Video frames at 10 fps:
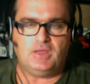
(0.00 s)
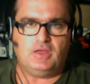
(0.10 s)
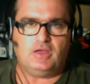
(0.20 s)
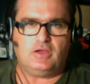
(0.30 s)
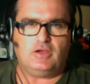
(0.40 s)

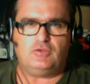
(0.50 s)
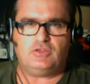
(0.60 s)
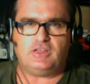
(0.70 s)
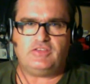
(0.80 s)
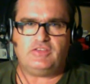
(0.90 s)
You
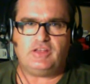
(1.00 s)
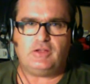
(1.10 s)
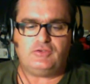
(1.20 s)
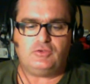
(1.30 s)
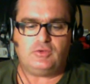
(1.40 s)
can tell
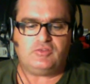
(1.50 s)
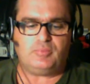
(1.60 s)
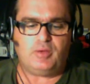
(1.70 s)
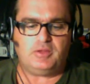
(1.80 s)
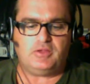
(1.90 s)
us your
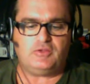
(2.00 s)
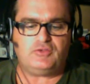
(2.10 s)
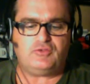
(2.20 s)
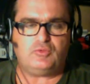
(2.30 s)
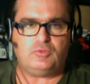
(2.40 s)

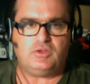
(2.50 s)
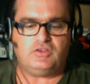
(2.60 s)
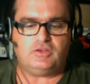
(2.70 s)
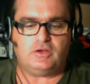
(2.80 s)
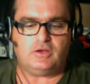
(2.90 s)
experience
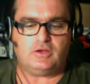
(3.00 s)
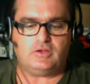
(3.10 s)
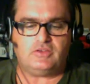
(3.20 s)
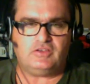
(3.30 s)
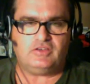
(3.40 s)
with
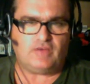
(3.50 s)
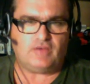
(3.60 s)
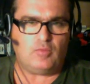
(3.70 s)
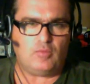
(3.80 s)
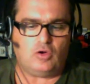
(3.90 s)
this
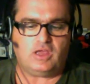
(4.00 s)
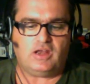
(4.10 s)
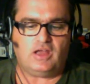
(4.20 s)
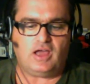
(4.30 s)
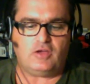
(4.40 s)
framework
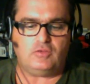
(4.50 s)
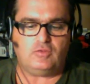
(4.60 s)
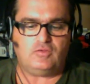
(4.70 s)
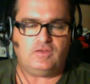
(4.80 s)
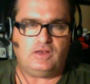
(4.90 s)
and how you
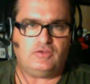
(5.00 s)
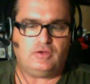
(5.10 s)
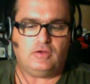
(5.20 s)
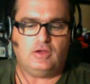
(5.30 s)
feel the